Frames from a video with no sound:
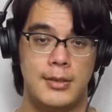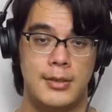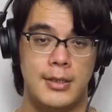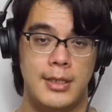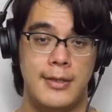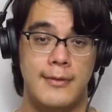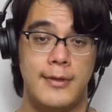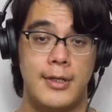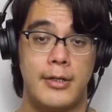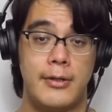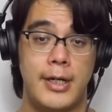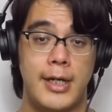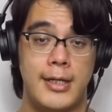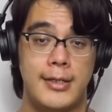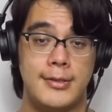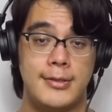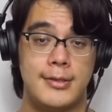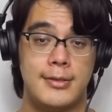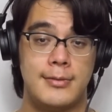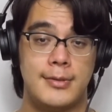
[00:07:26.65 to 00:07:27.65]
In their
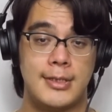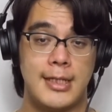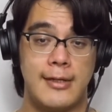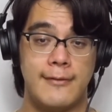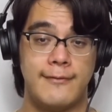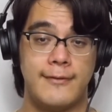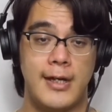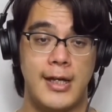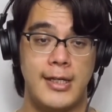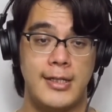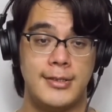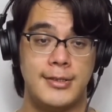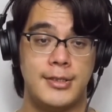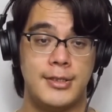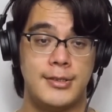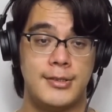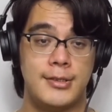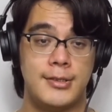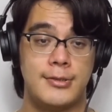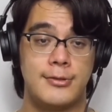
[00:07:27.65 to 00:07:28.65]
hands, sci-fi is
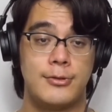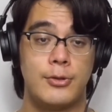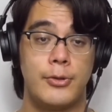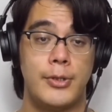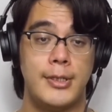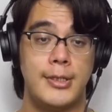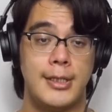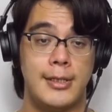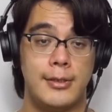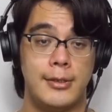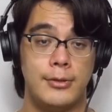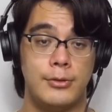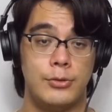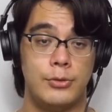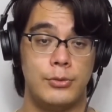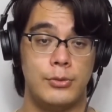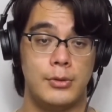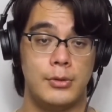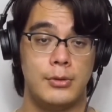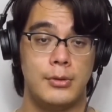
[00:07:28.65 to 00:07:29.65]
just a storytelling
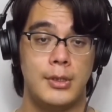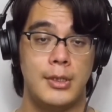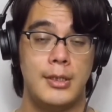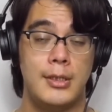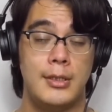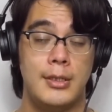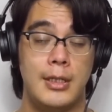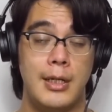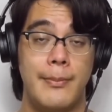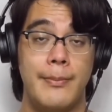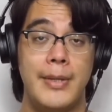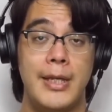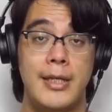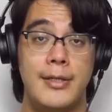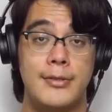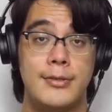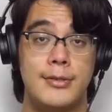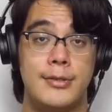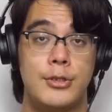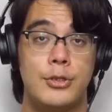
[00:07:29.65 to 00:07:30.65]
tool, a
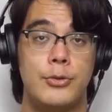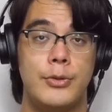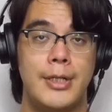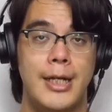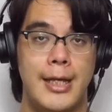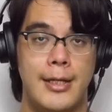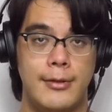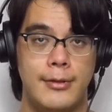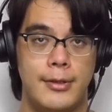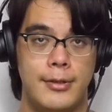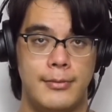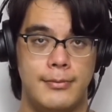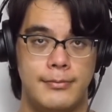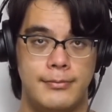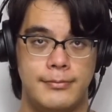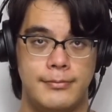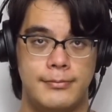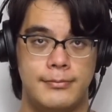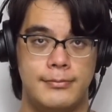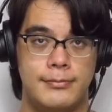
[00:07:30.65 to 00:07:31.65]
means to an end.
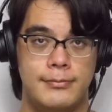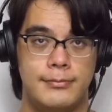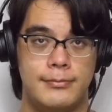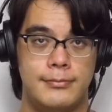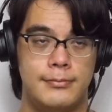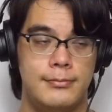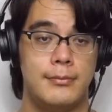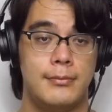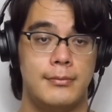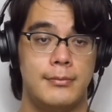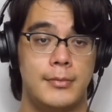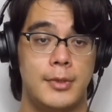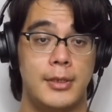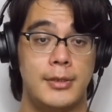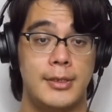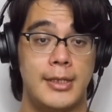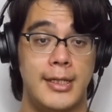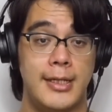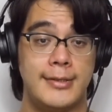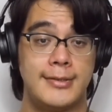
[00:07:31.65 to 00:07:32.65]

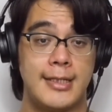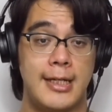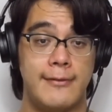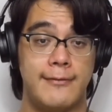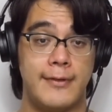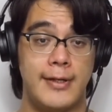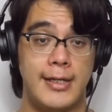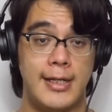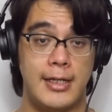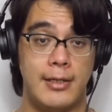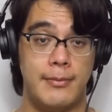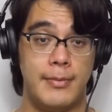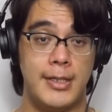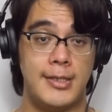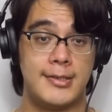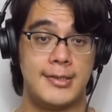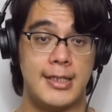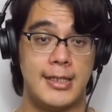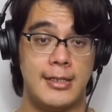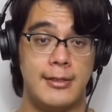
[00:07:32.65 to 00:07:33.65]
Unlike sci-fi anime
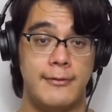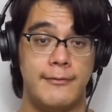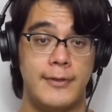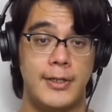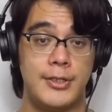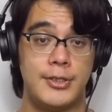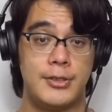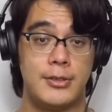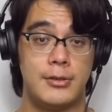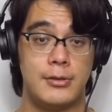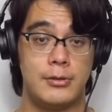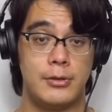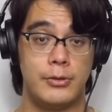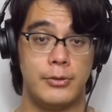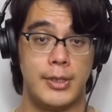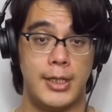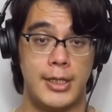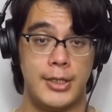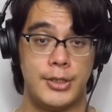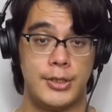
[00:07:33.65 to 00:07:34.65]
set in fictional
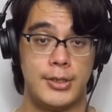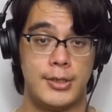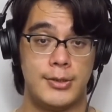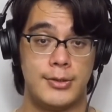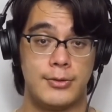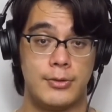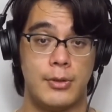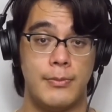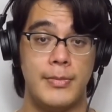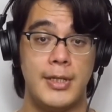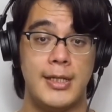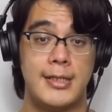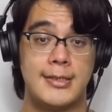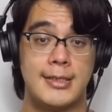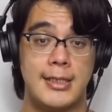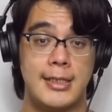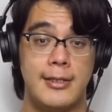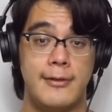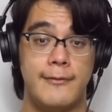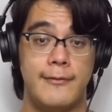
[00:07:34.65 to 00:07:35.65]
locations or
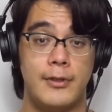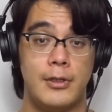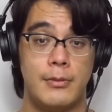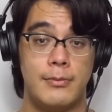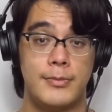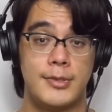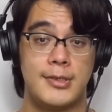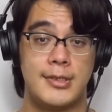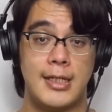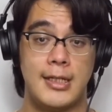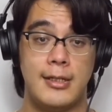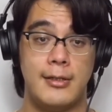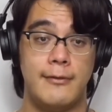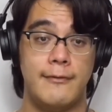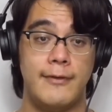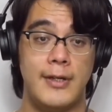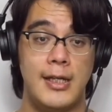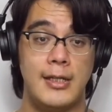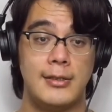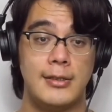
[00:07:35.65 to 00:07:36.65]
Miyazaki films set in
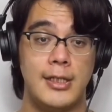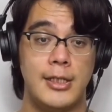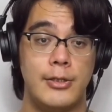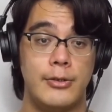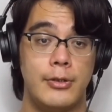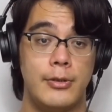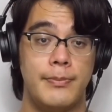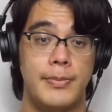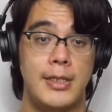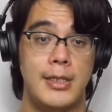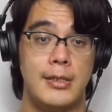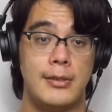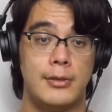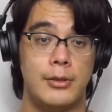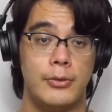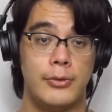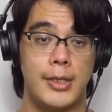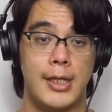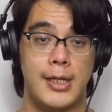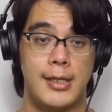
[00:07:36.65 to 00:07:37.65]
vaguely European
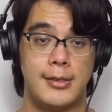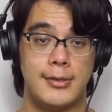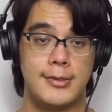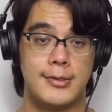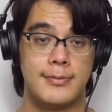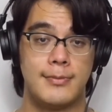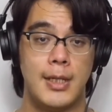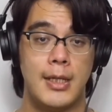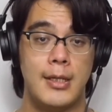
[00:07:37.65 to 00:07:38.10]
locales,